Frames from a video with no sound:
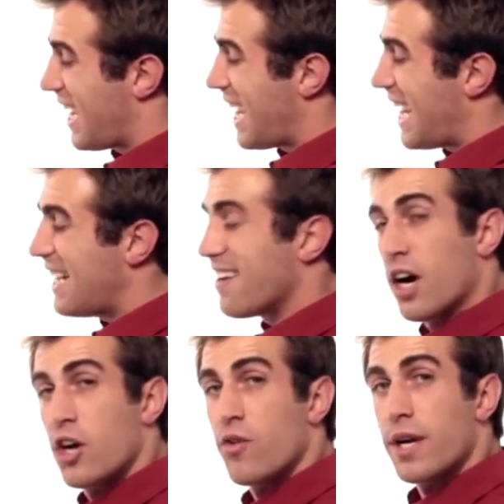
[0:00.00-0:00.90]

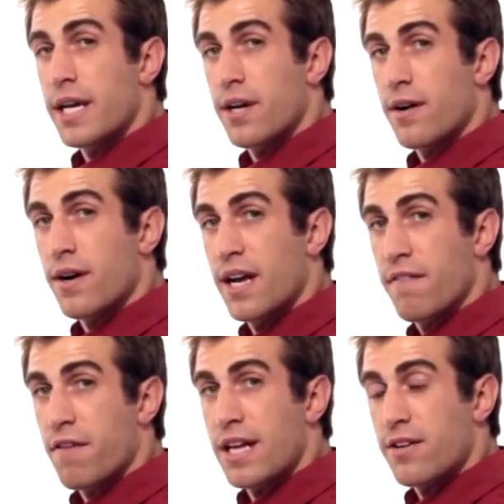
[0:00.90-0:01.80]
$800 here in
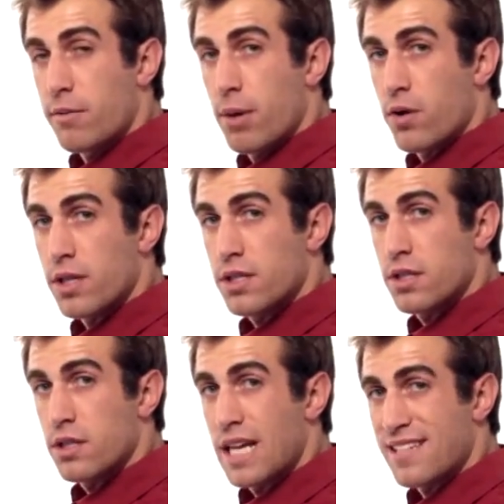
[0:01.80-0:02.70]
frenzy bonus.
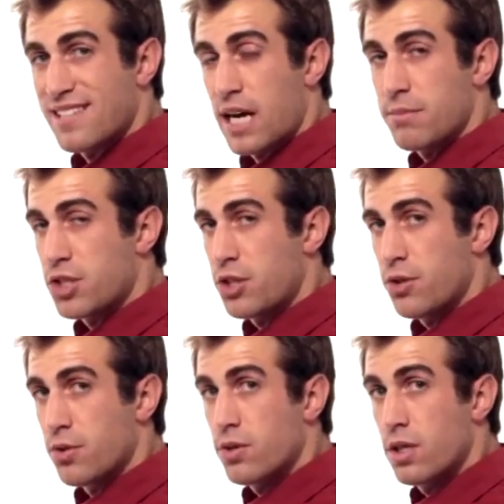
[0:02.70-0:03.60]
That's times
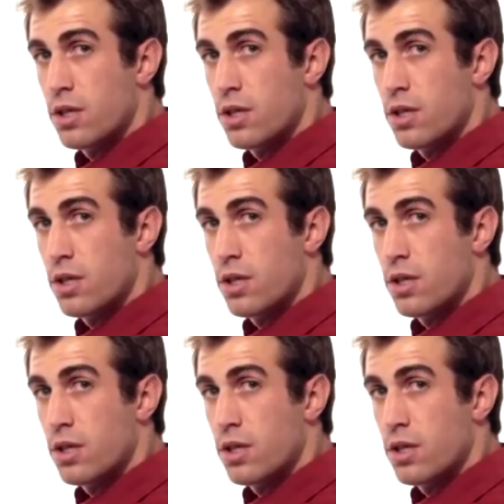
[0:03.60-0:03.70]
2.